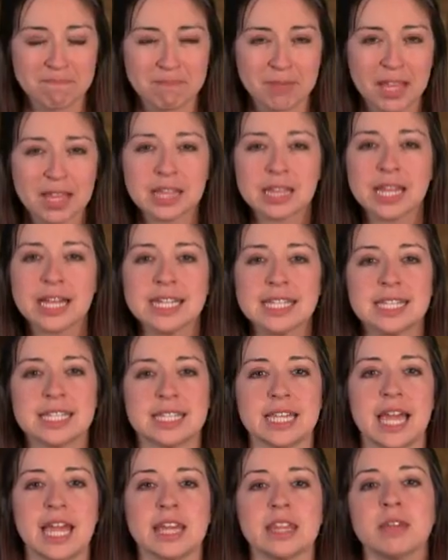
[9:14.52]
Let's
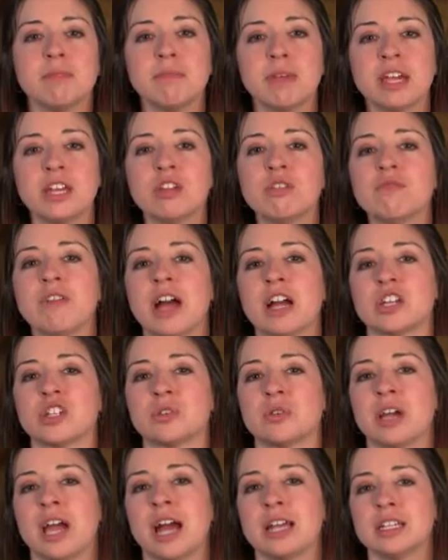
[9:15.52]
say the
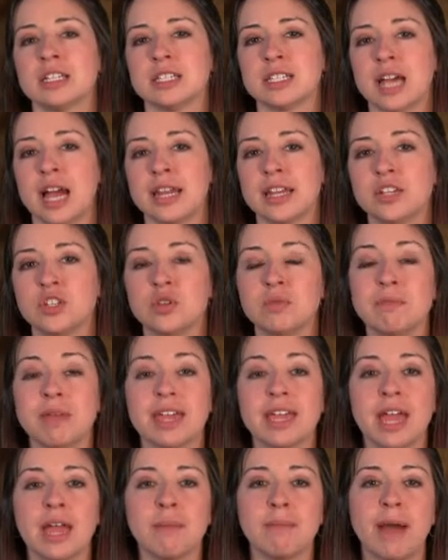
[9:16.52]
manufacturer had decided to
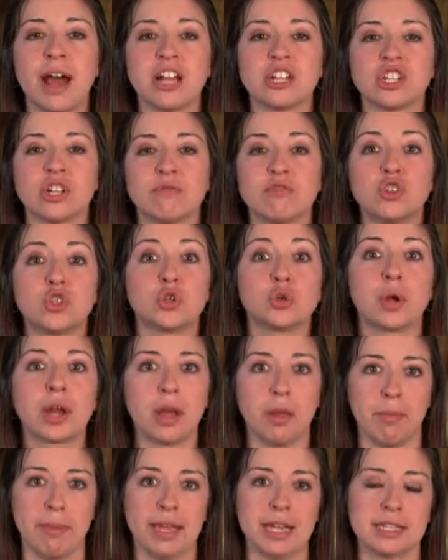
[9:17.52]
make a batch of
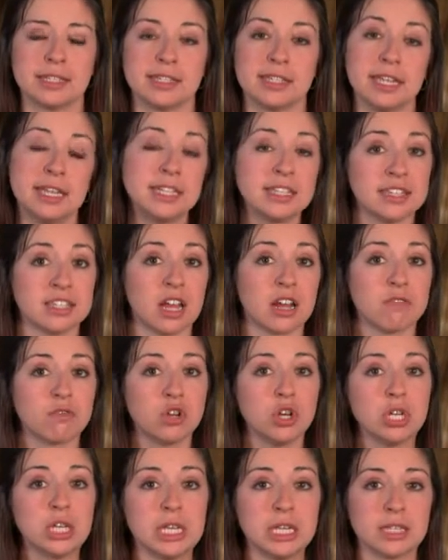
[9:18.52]
trail mix instead of
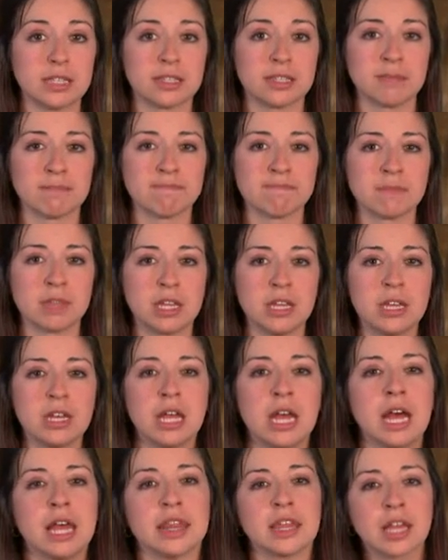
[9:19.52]
cookies.
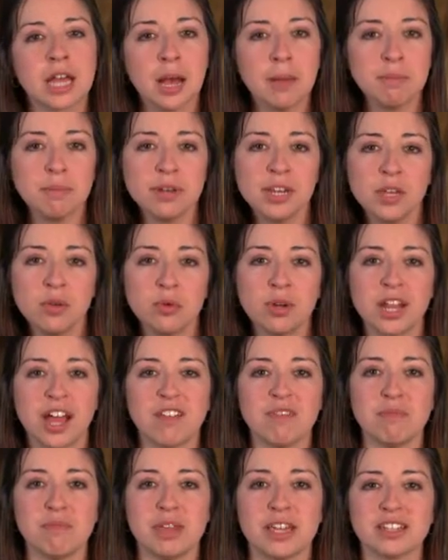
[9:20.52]
The company would
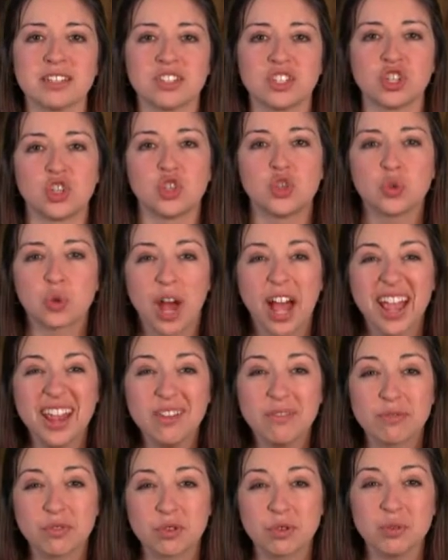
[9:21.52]
have mixed dried
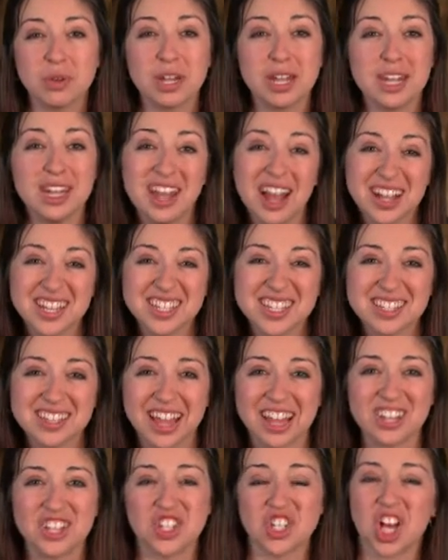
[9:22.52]
fruit, nuts,
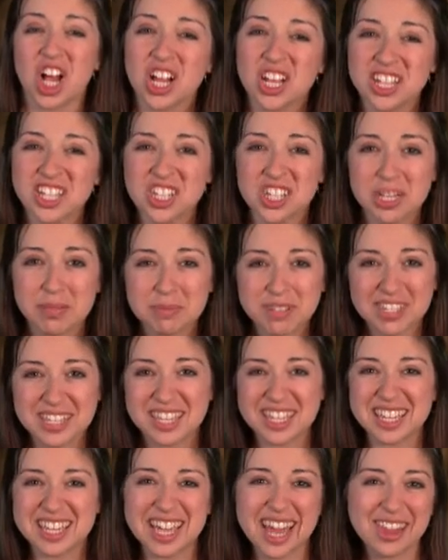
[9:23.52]
and chocolate chips
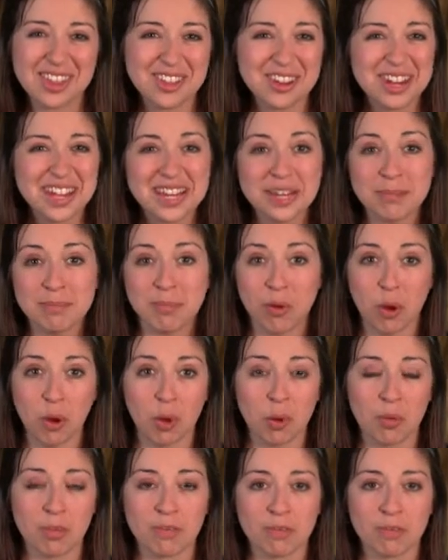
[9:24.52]
together in a bowl.